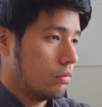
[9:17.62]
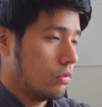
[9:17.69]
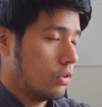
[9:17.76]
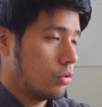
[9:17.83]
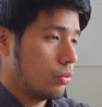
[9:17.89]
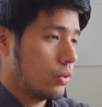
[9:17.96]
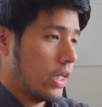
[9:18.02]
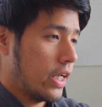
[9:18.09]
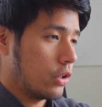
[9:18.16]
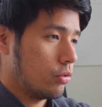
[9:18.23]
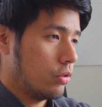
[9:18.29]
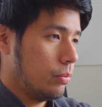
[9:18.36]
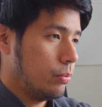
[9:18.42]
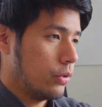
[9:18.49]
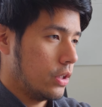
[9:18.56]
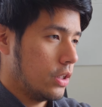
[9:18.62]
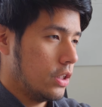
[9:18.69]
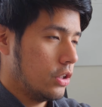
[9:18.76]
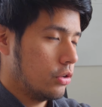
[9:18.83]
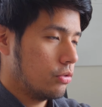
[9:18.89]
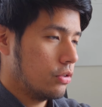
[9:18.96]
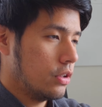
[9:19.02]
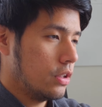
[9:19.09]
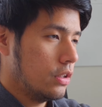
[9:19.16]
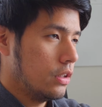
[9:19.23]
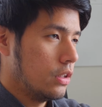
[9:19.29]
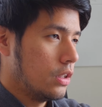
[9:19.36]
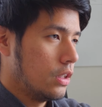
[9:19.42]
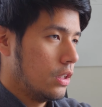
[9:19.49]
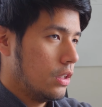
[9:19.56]
this was actually pretty interesting.
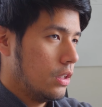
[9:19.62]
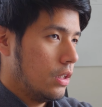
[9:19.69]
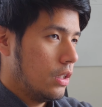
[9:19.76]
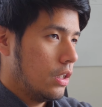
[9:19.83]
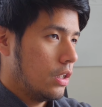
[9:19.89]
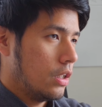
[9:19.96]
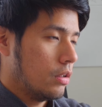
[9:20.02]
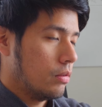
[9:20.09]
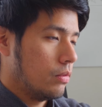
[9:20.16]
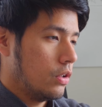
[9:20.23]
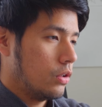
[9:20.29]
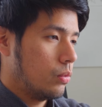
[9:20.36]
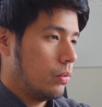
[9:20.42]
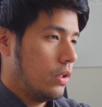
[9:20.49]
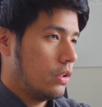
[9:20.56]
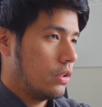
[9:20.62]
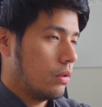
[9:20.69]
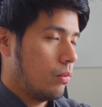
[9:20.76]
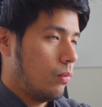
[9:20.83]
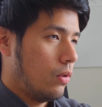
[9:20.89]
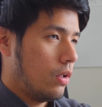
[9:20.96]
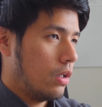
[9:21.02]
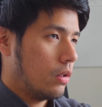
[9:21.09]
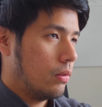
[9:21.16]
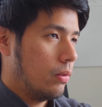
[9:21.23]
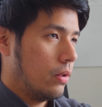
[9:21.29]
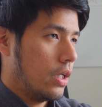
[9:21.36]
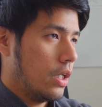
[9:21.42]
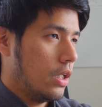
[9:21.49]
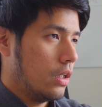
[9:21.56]
This was a
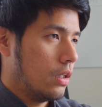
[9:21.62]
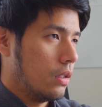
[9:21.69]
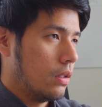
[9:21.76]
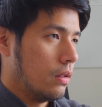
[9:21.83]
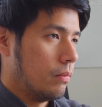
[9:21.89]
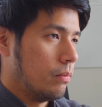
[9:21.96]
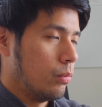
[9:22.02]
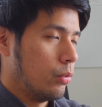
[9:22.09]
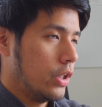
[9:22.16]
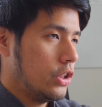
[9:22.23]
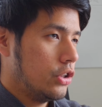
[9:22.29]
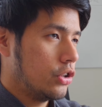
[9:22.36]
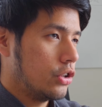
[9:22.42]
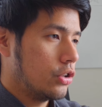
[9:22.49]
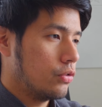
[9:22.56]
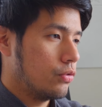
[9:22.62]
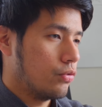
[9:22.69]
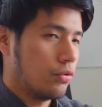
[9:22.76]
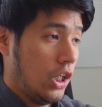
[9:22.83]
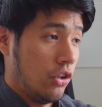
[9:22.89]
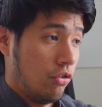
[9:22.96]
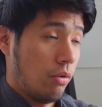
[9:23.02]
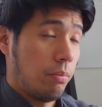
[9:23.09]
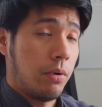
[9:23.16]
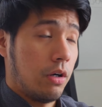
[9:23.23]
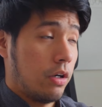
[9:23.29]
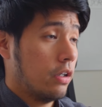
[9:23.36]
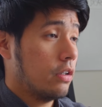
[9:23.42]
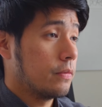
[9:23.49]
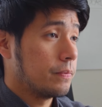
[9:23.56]
walkway bridge in the
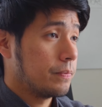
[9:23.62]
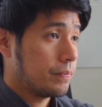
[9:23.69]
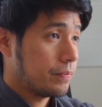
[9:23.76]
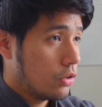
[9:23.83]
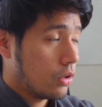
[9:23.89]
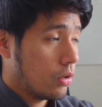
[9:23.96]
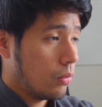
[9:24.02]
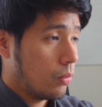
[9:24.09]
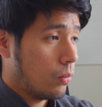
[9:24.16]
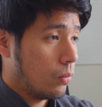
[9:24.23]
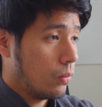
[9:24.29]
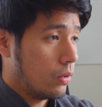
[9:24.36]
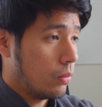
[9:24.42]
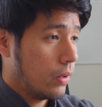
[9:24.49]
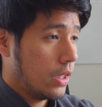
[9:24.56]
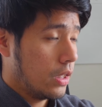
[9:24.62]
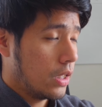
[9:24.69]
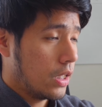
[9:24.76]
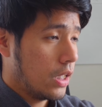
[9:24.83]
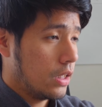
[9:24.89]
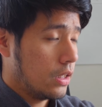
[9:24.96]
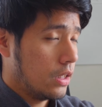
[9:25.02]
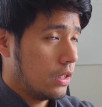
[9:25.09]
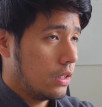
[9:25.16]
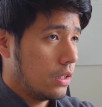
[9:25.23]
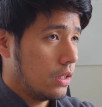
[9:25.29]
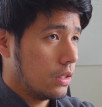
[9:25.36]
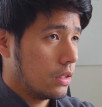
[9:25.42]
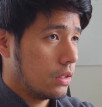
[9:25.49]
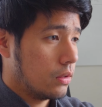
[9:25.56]
park. So the way that I did
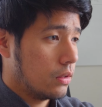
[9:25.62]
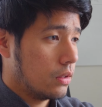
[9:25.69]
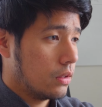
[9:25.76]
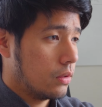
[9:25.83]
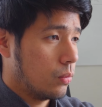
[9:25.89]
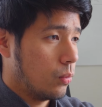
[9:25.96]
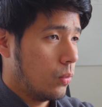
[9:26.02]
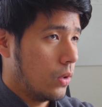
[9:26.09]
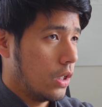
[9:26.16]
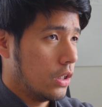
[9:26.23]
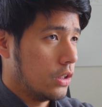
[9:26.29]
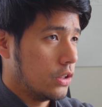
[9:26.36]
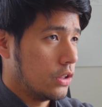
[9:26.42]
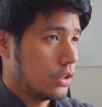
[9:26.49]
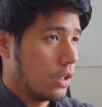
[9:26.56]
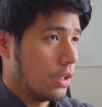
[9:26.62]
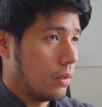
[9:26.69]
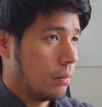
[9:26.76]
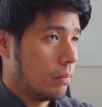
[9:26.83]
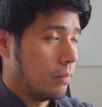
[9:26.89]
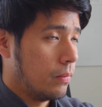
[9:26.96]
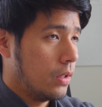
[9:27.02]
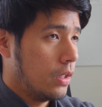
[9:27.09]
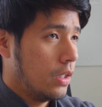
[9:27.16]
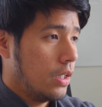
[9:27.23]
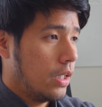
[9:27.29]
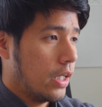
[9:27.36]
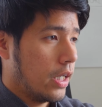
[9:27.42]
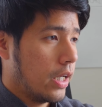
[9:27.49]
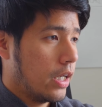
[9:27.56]
this was
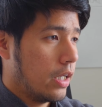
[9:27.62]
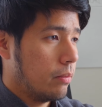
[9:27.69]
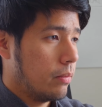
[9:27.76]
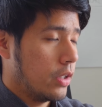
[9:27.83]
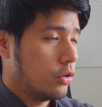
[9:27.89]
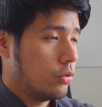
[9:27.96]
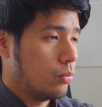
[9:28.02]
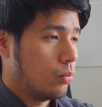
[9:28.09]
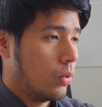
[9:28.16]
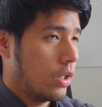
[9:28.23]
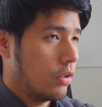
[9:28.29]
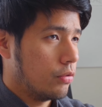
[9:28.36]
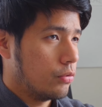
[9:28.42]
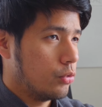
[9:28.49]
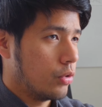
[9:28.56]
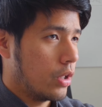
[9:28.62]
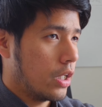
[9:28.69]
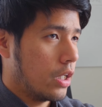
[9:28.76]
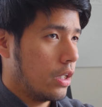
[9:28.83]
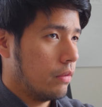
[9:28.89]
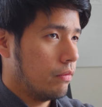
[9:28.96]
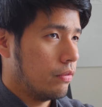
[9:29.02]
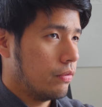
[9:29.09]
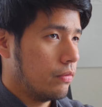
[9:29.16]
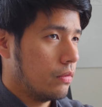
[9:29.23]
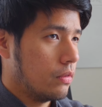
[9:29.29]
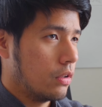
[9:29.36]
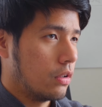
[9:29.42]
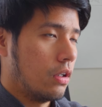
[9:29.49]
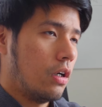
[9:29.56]
I had my wife drive
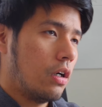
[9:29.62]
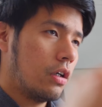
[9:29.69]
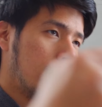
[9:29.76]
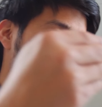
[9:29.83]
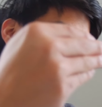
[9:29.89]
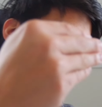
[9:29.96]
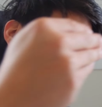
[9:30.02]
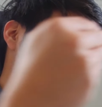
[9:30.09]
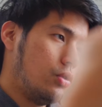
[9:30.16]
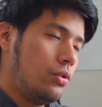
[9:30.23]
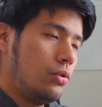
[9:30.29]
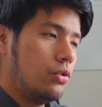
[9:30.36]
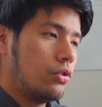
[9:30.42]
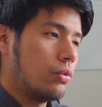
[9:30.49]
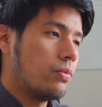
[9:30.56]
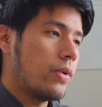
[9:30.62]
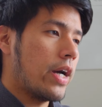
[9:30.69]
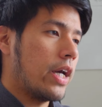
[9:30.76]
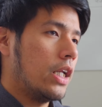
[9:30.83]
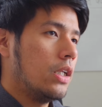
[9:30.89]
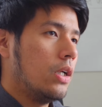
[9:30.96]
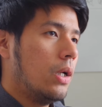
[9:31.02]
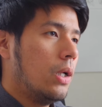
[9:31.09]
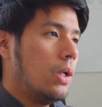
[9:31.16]
the car to the right,